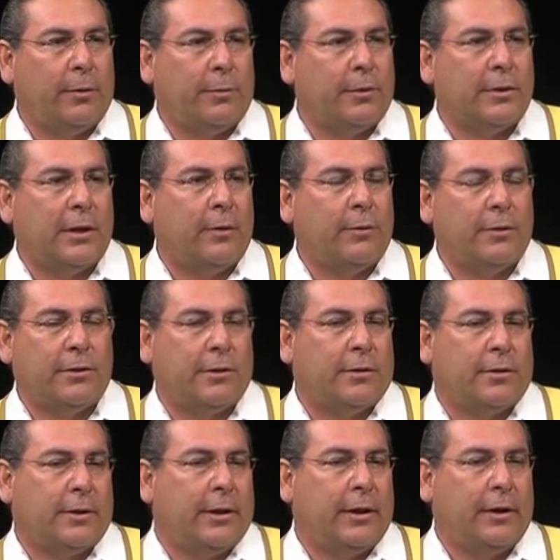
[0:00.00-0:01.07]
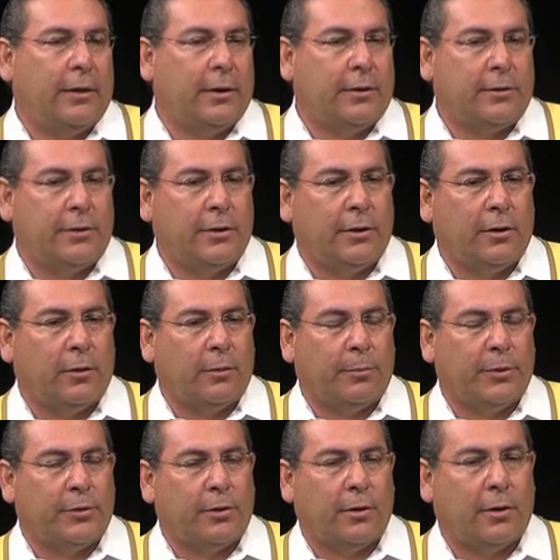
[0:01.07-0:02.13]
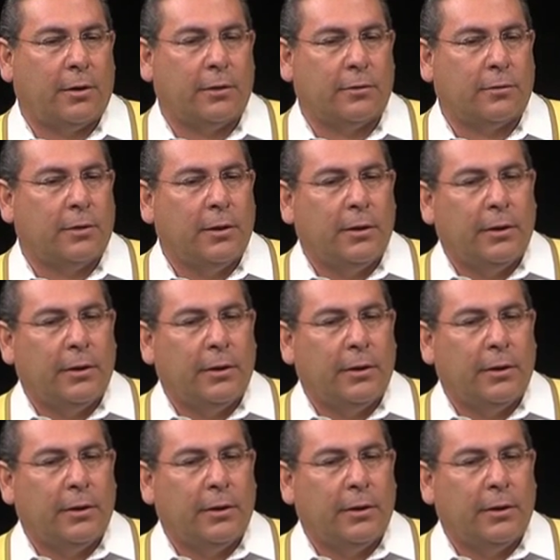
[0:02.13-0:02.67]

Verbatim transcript: numbers. Mm-hmm. I would just say that, you know, Pechanga is,